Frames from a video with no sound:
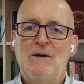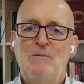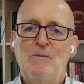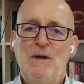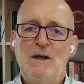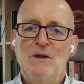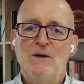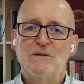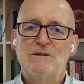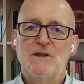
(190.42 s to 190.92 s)

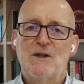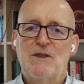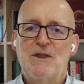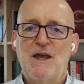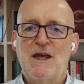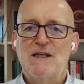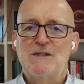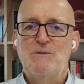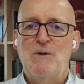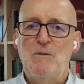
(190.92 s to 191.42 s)
we looked at
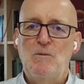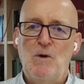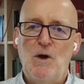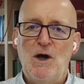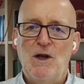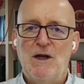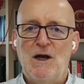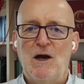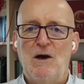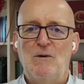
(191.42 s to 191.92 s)
things we
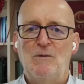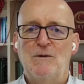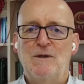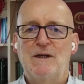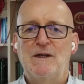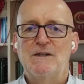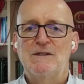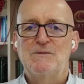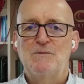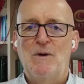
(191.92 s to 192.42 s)
weren't
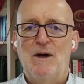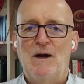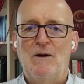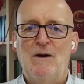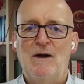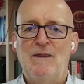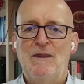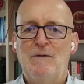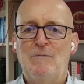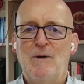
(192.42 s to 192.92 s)
holding as
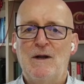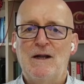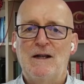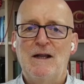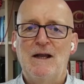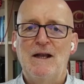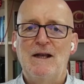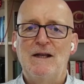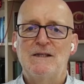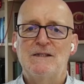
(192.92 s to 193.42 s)
well. And there were
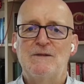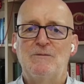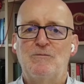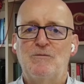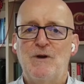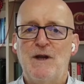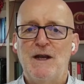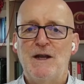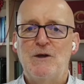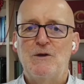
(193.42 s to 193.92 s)
clearly
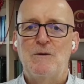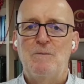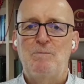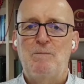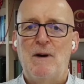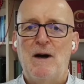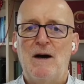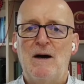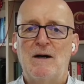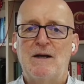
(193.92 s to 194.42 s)
some really
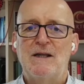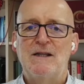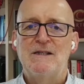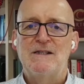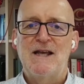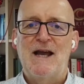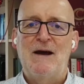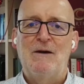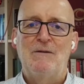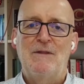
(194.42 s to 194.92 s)
good
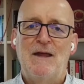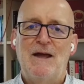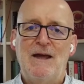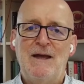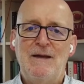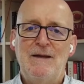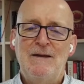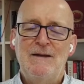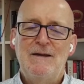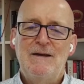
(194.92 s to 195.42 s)
bargains out
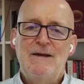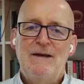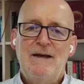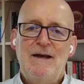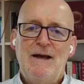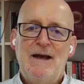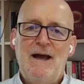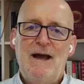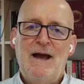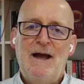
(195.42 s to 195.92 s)
there,
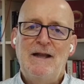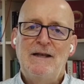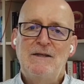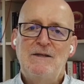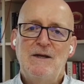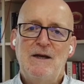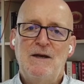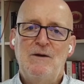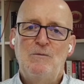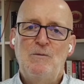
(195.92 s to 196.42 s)

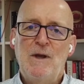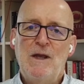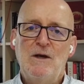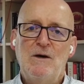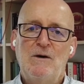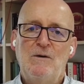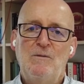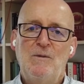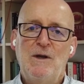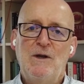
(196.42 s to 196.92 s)
and we
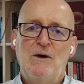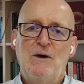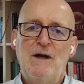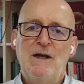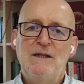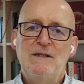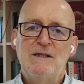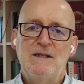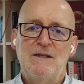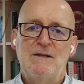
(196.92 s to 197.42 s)
got
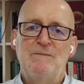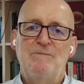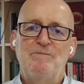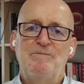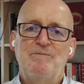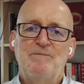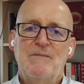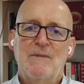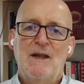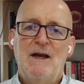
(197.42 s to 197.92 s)
into
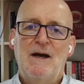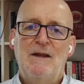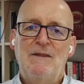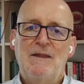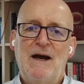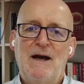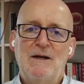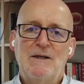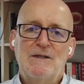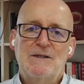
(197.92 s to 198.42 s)
them.
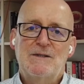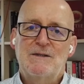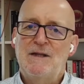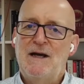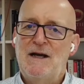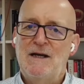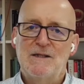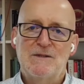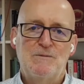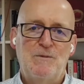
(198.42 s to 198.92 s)
And
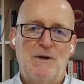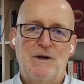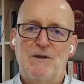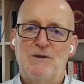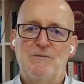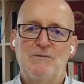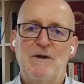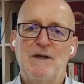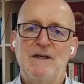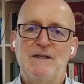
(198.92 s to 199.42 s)
that's one
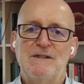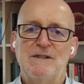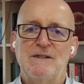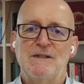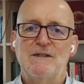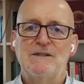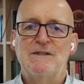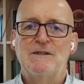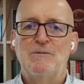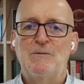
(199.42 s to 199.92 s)
of the
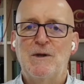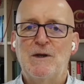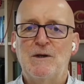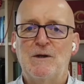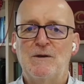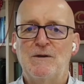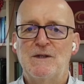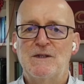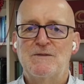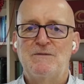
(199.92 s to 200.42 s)
reasons that we
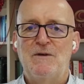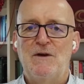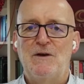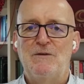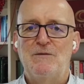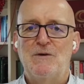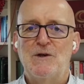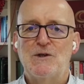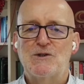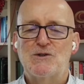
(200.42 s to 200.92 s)
got this
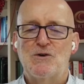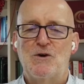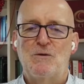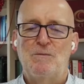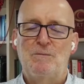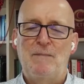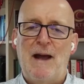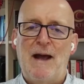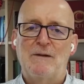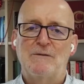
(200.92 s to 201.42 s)
very, very
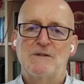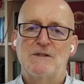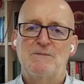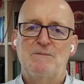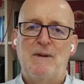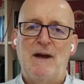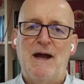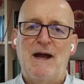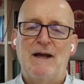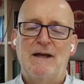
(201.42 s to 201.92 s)
strong bounce
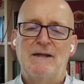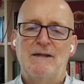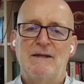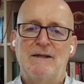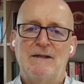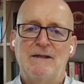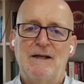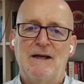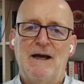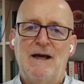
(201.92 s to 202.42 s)
back
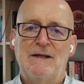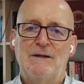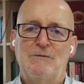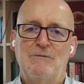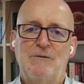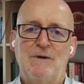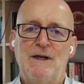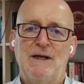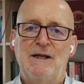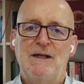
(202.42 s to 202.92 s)
and had a
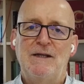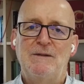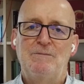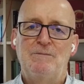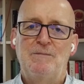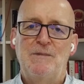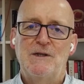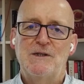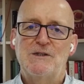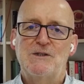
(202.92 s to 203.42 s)
really
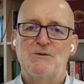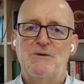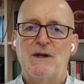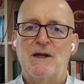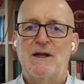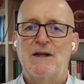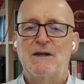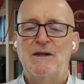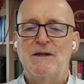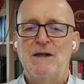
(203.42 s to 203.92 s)

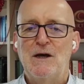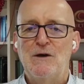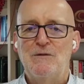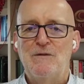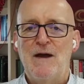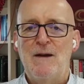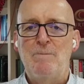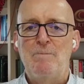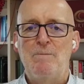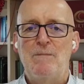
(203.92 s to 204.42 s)
blistering
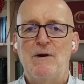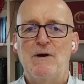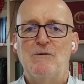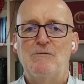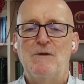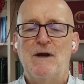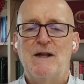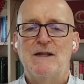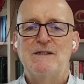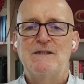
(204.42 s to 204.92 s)
November
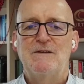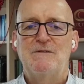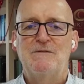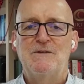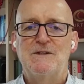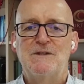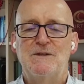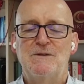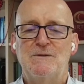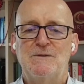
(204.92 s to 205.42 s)

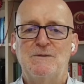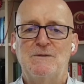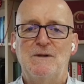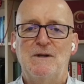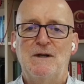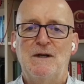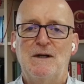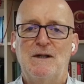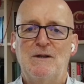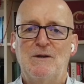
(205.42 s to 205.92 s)
relative
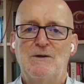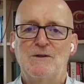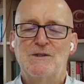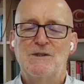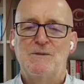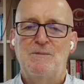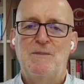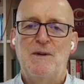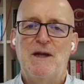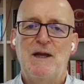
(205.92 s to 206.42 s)
to lots
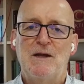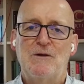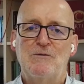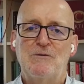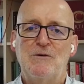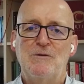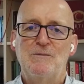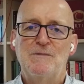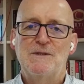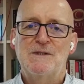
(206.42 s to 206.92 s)
of the peer
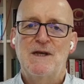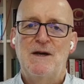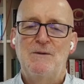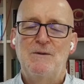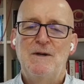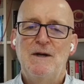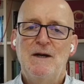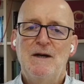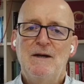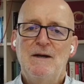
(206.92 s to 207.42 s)
groups.
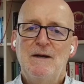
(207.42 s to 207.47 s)
So